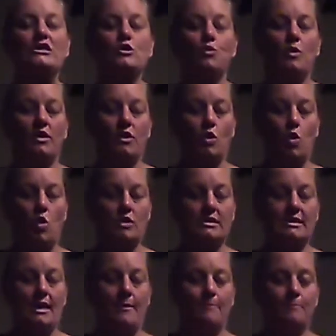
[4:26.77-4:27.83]
to wear the
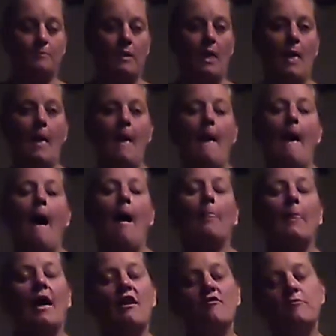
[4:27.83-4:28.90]
corset. A
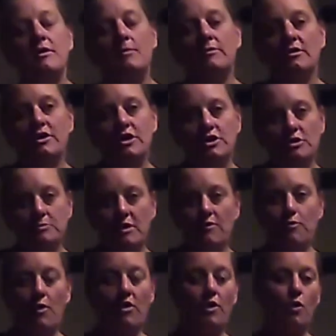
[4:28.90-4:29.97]
lot of people accuse me of
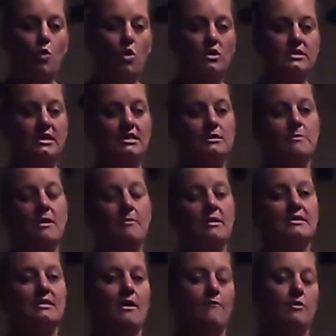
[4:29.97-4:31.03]
wearing a corset to make
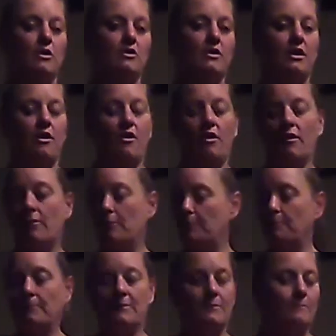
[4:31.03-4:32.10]
myself look thinner.
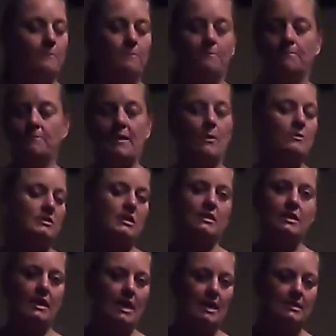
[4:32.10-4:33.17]
That was not
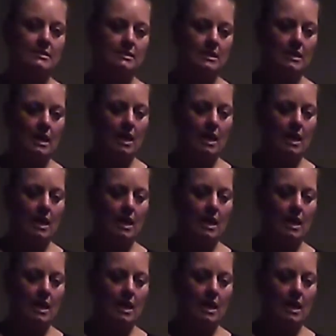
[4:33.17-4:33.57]
the case.